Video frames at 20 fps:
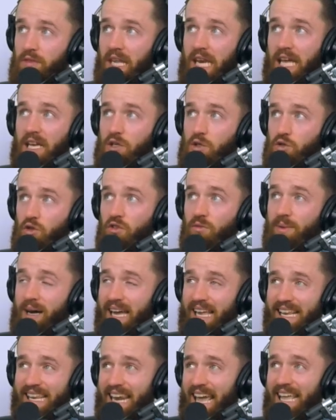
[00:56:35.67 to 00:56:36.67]
that I drove
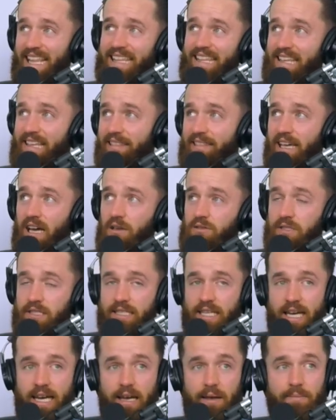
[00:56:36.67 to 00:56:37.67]
by 19,000
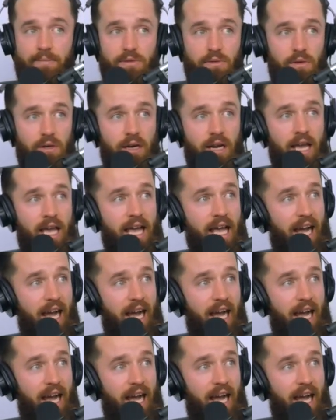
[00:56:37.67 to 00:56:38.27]
times, or